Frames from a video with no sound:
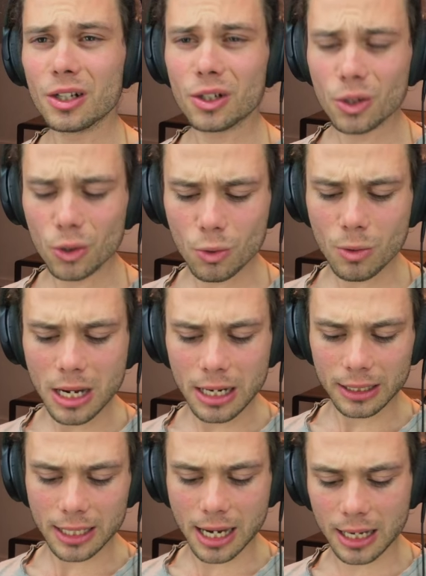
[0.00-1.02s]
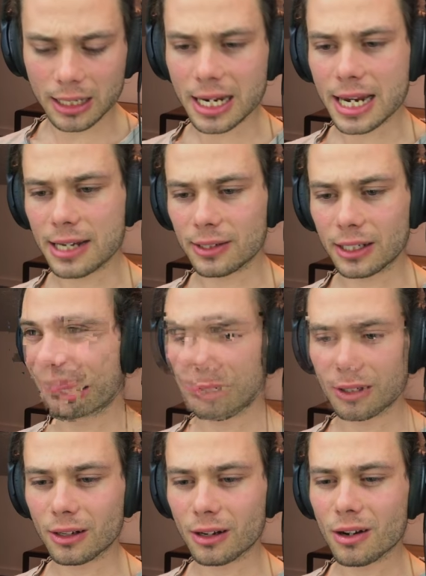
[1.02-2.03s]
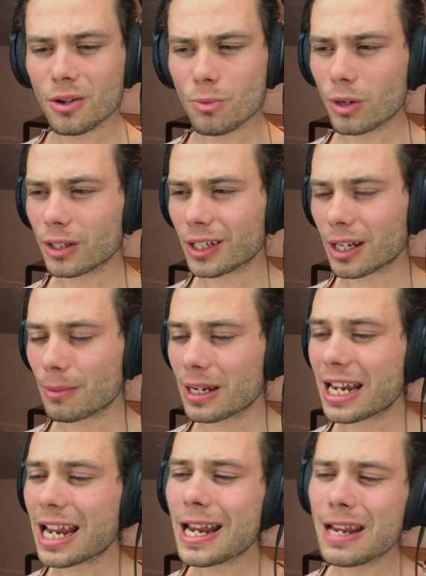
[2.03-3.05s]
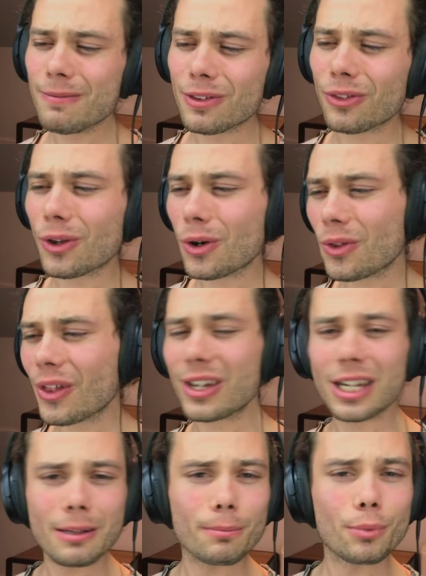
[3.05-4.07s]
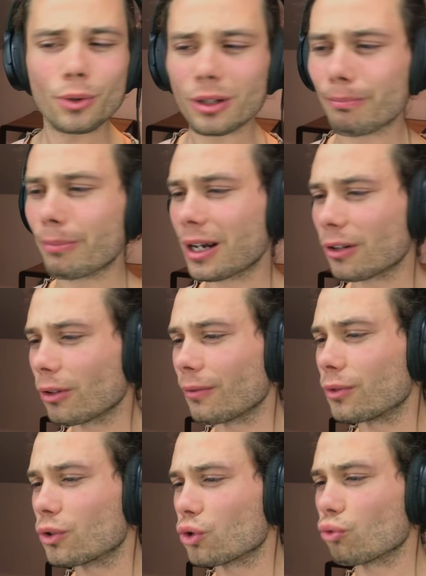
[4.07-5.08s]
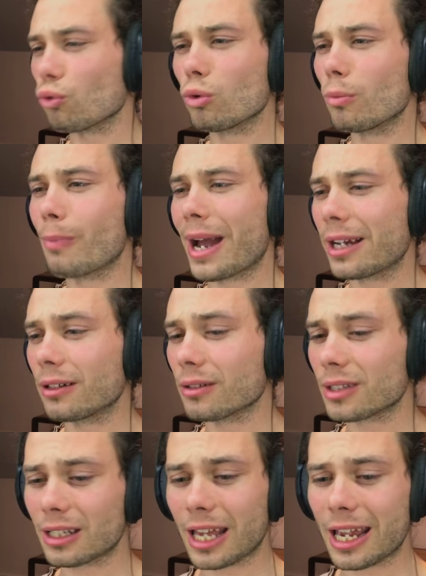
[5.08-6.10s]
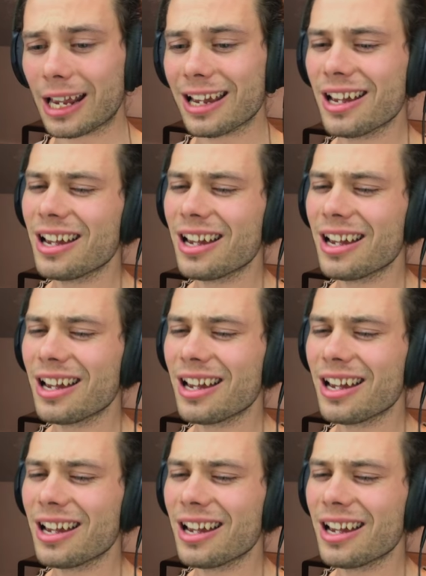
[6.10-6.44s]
Too darn easy. And so you know what it's going to be, even though they didn't put a bundle of straw bales there.